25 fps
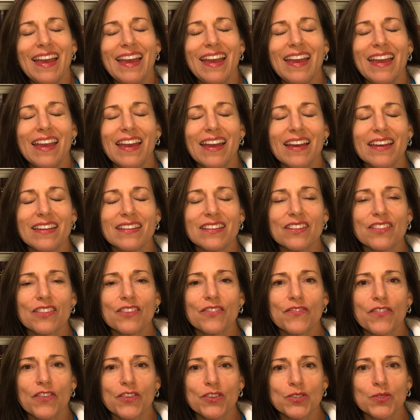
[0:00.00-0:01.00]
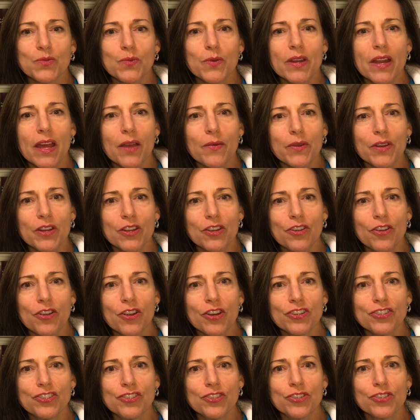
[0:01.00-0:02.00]
And the first one I would
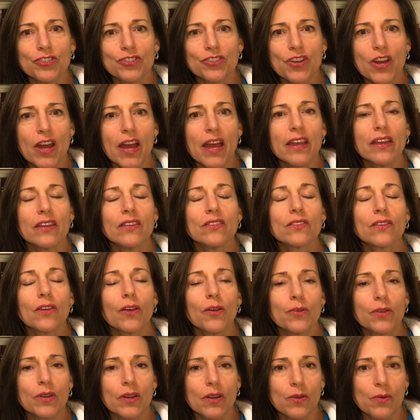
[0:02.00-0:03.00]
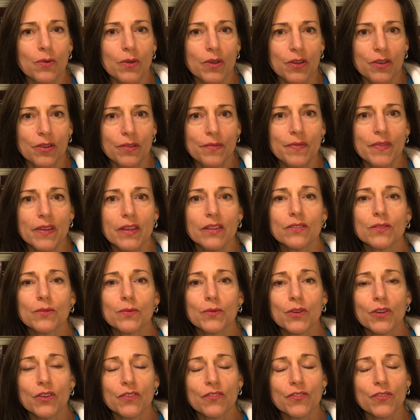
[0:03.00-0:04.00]
encourage you to try is coconut oil. It's
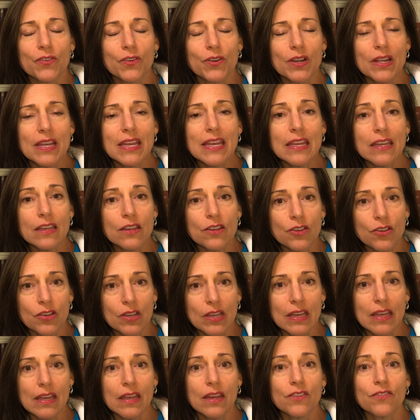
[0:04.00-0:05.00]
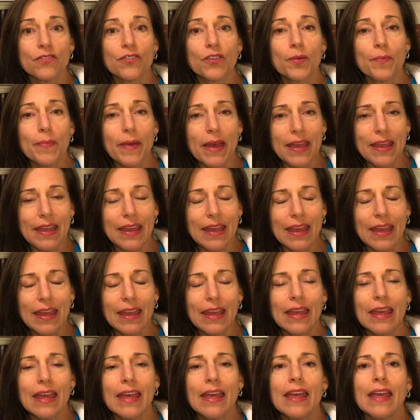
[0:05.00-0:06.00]
good for heat cooking and for baking.